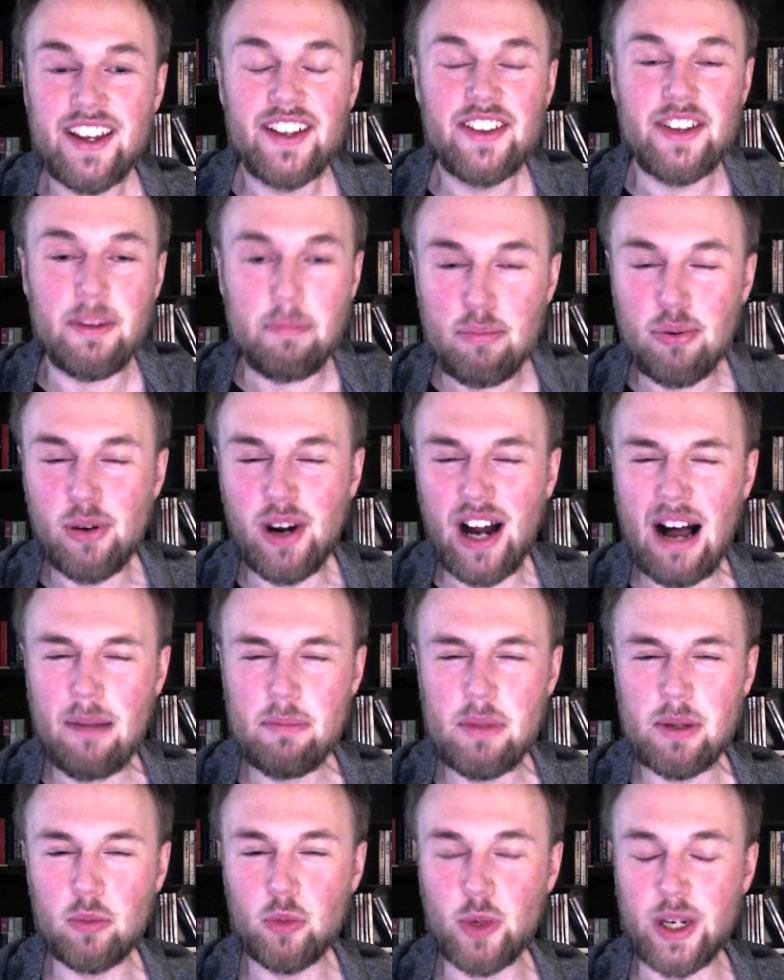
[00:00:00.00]
The
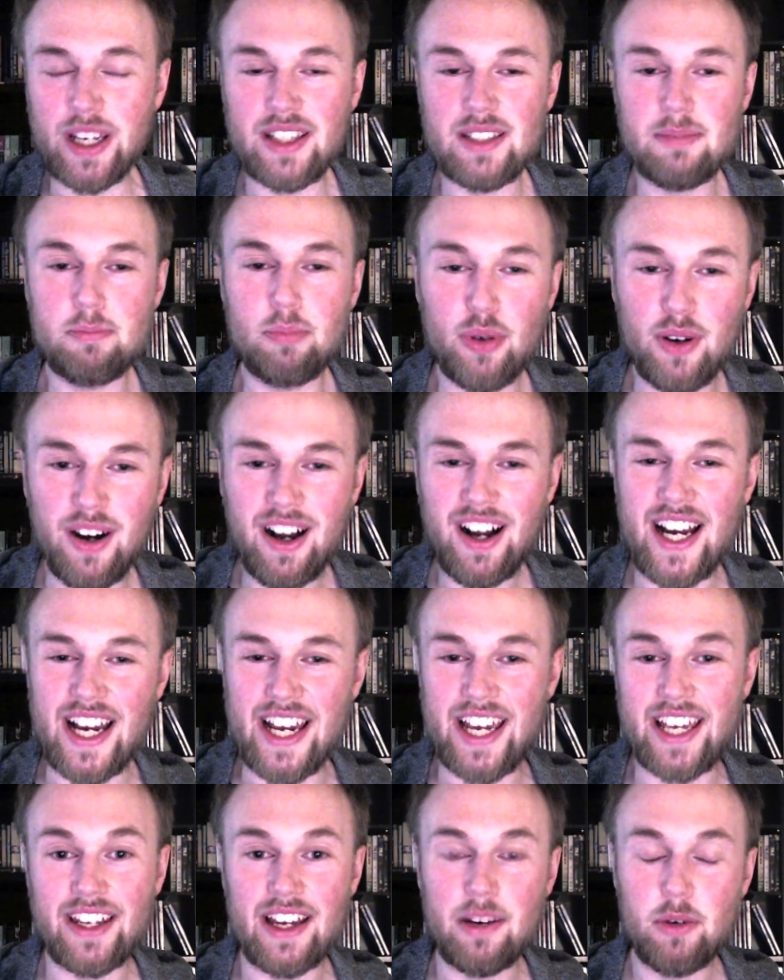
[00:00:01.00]
problem with
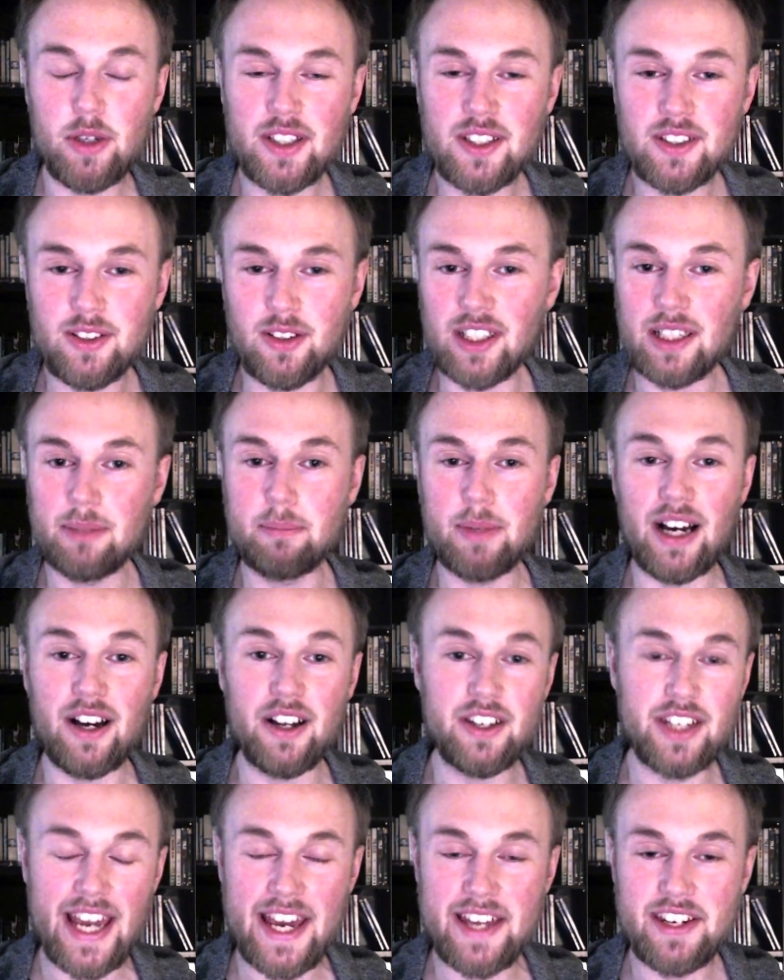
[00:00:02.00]
pride. I want to talk
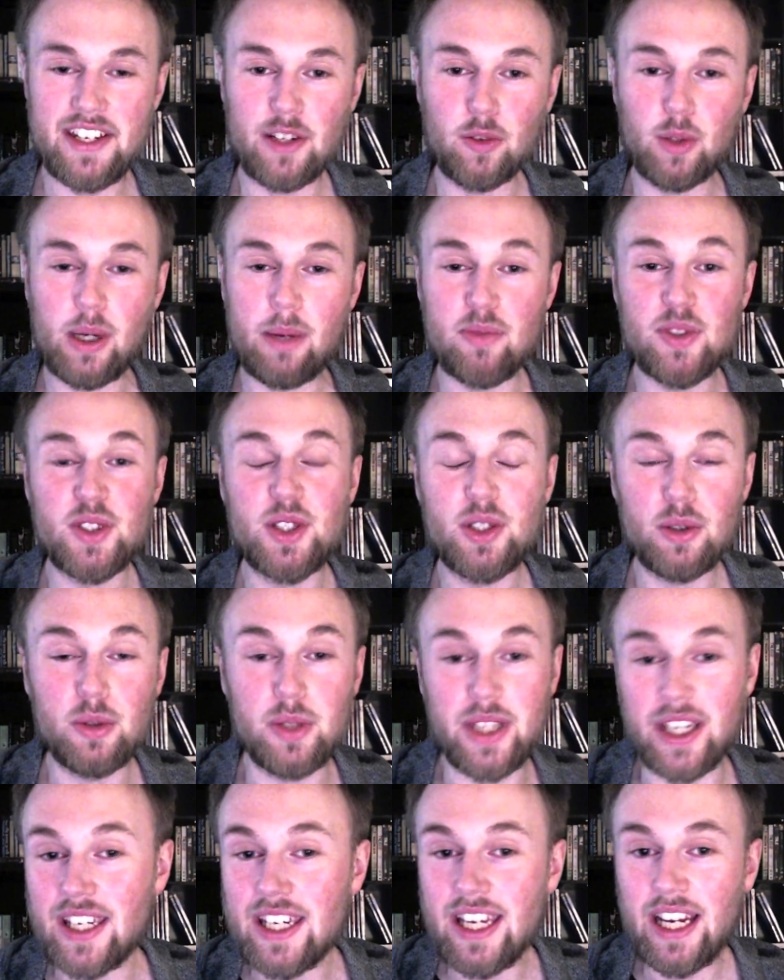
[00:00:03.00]
about Enneagram two,
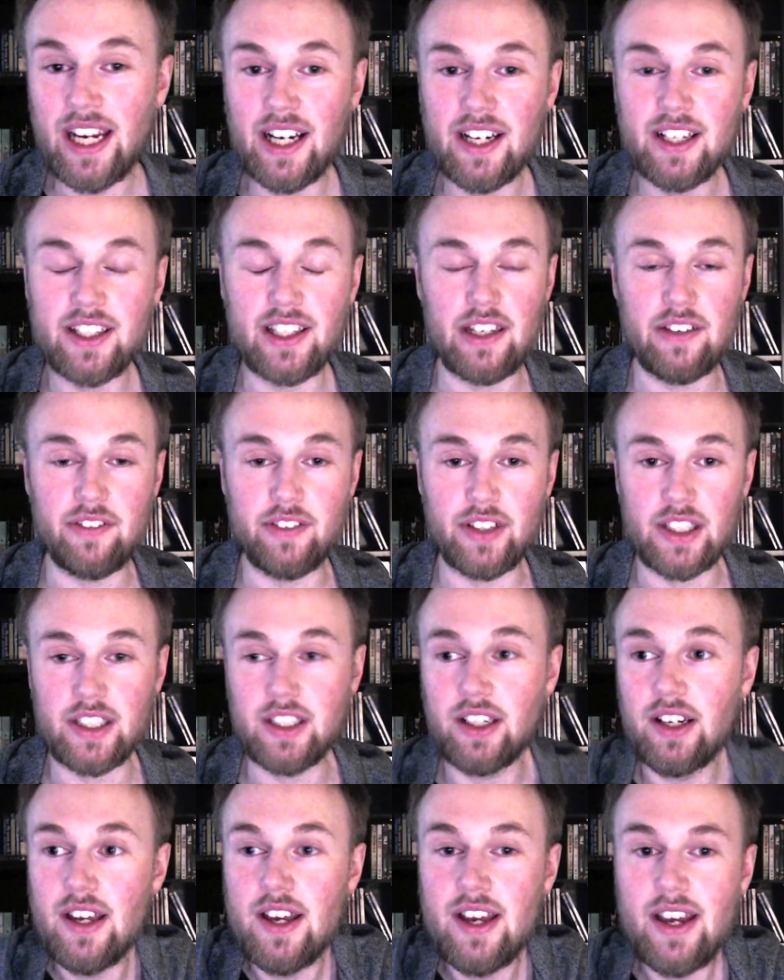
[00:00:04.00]
the caregiver,
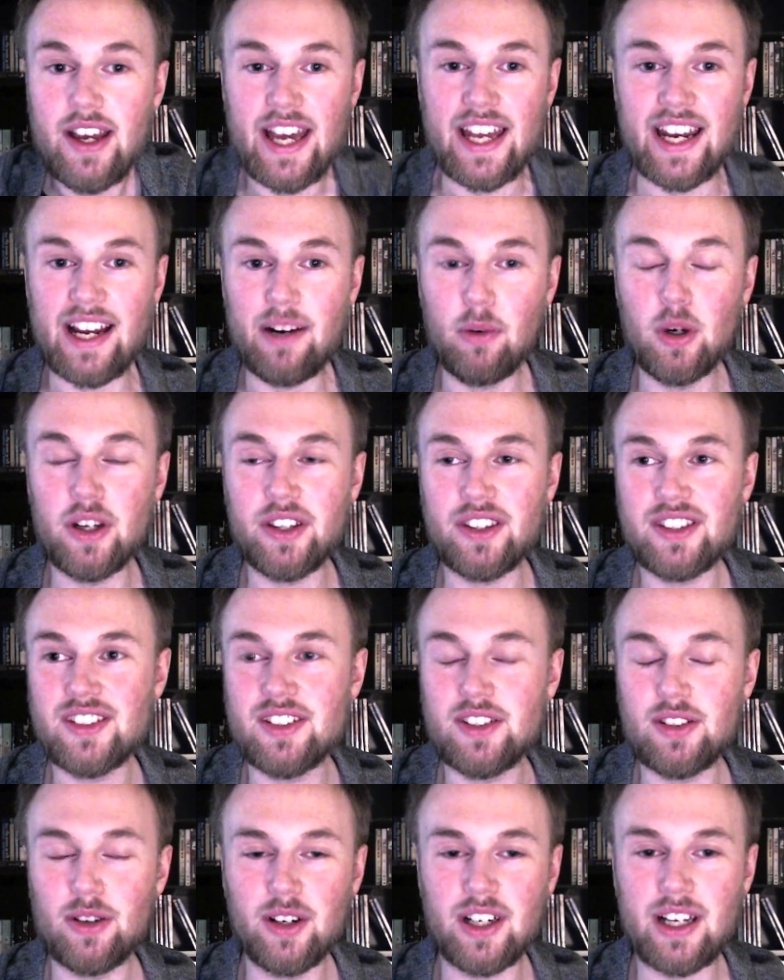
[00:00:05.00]
and I want to
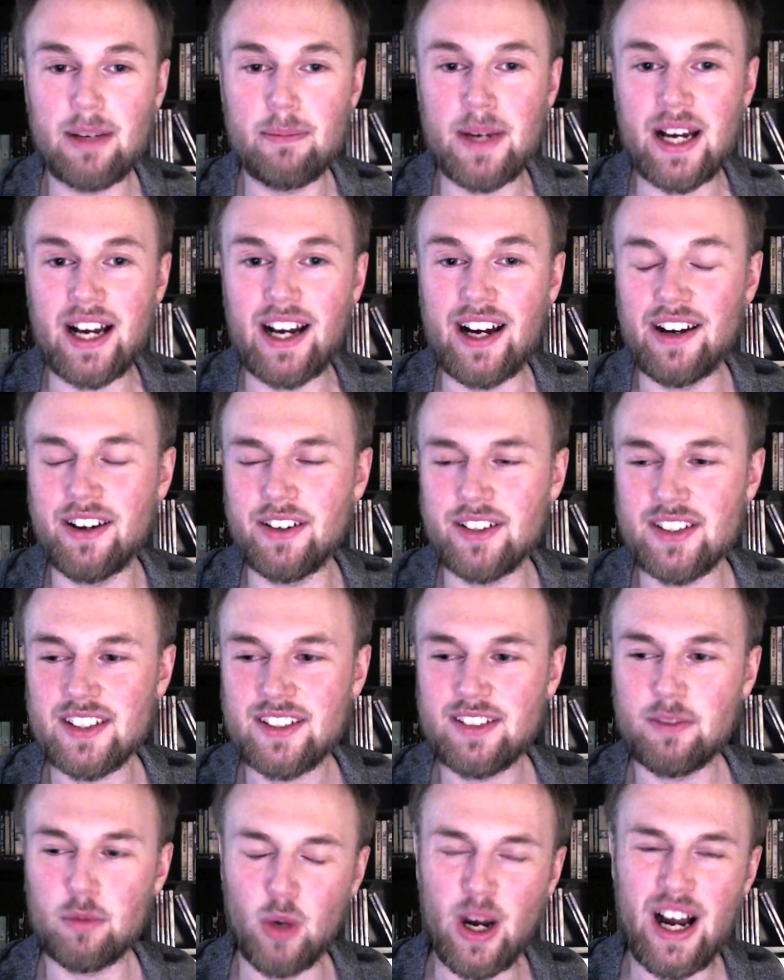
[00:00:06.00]
talk about
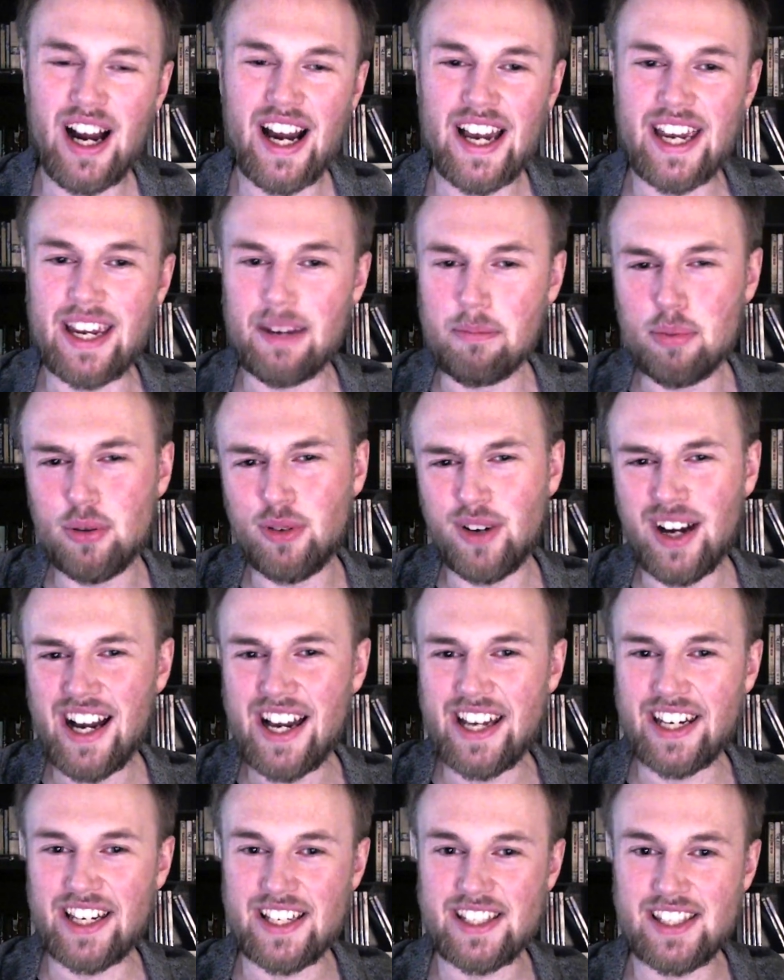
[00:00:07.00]
why
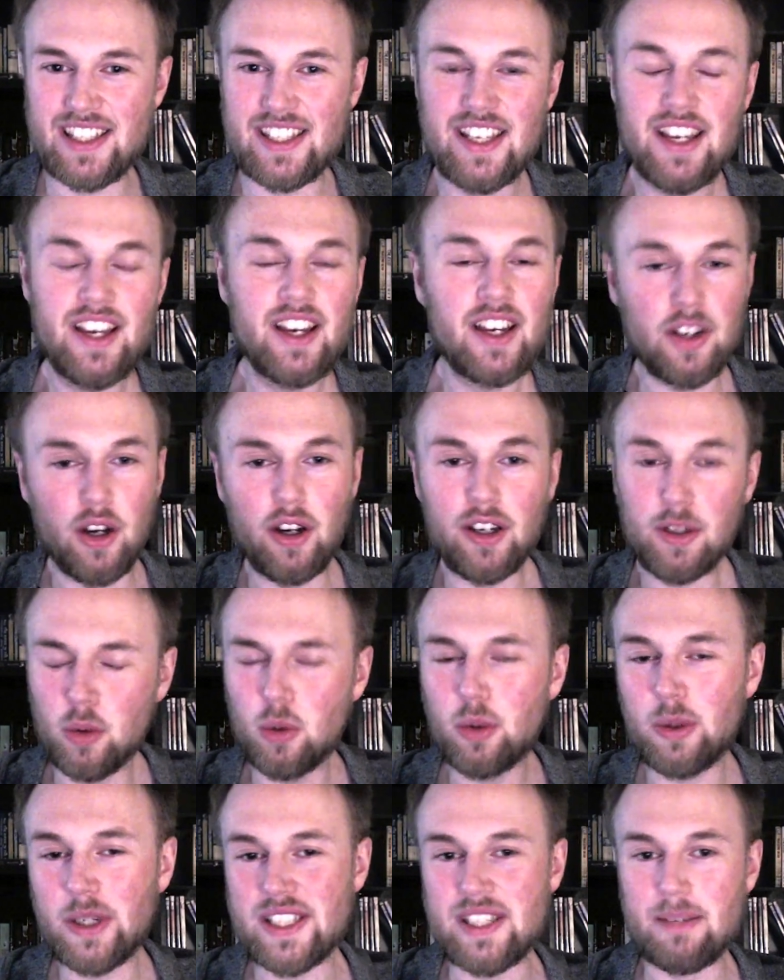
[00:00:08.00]
pride is not
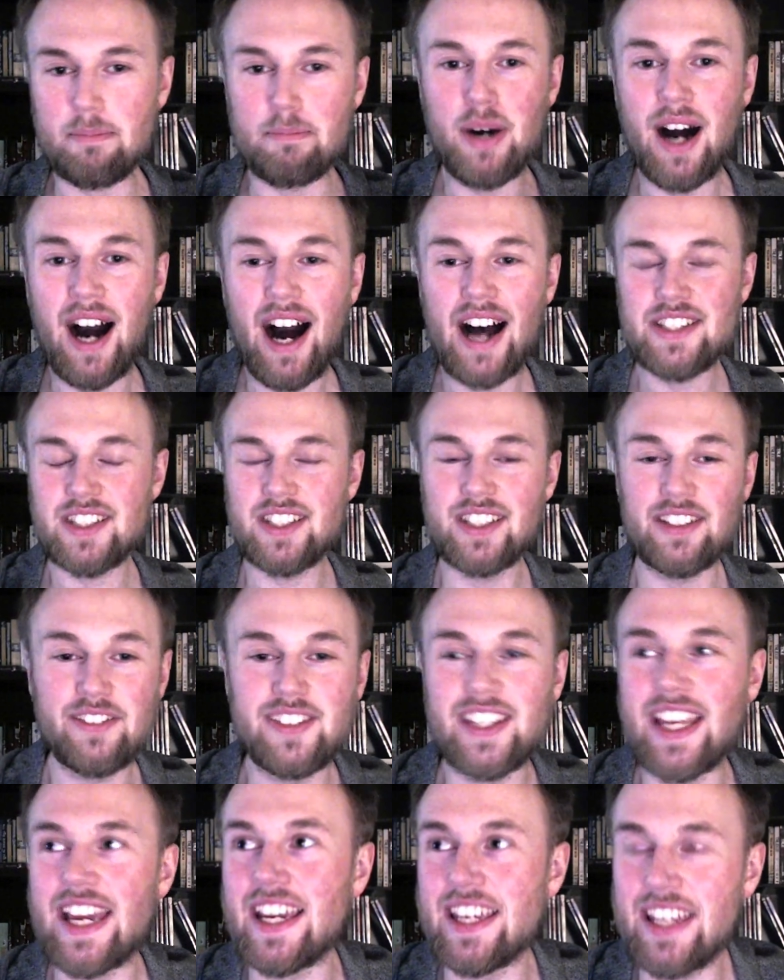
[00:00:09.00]
always a positive
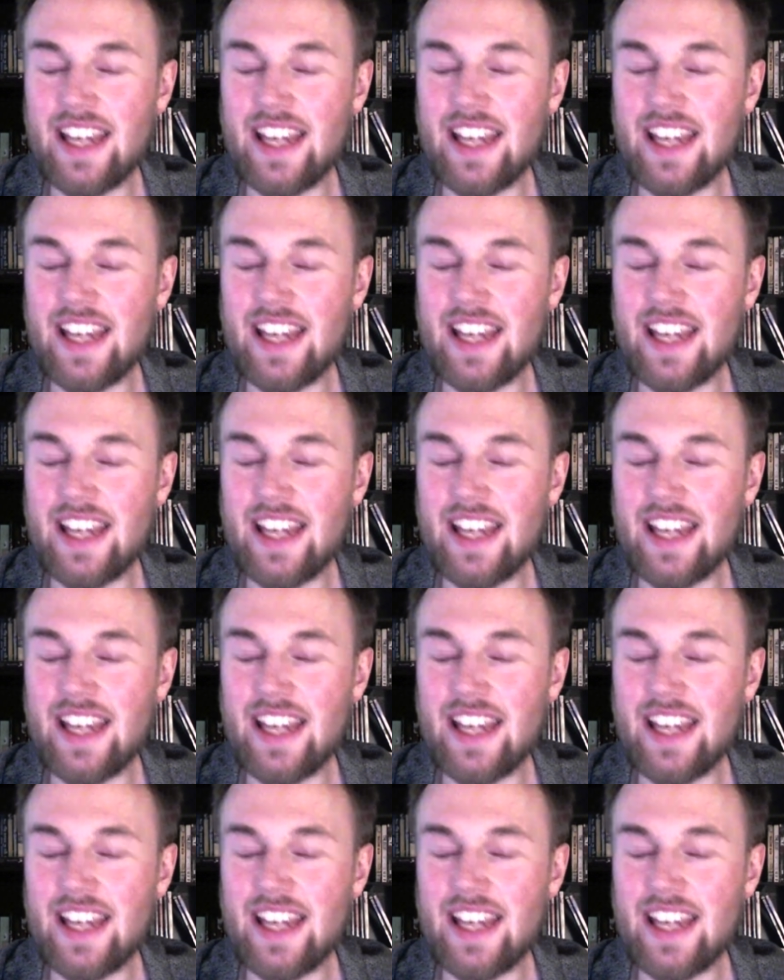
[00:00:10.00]
thing.